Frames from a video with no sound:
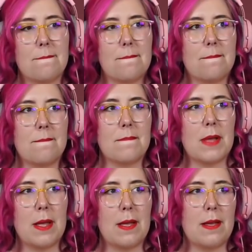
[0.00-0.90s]

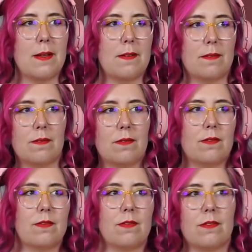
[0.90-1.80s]

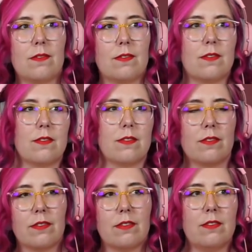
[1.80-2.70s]

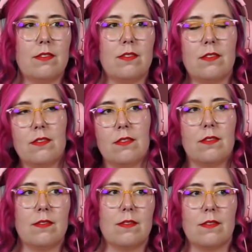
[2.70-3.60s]

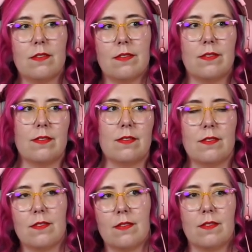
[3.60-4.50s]
Nothing is said.